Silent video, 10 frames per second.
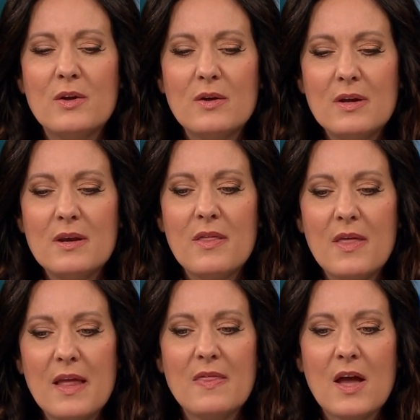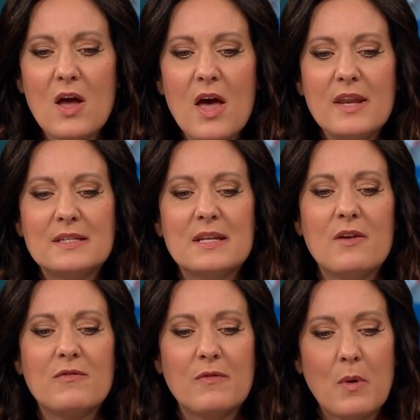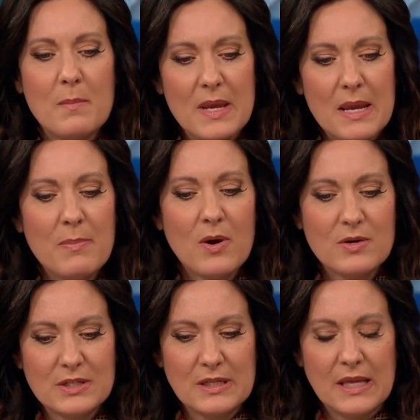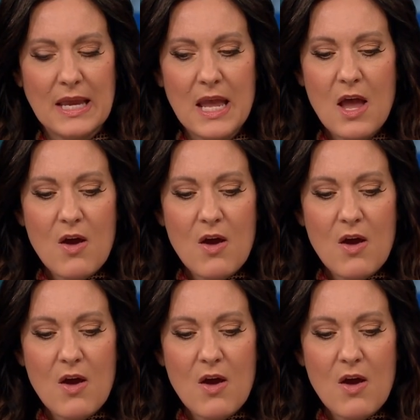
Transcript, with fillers: good thing that God has done for me personally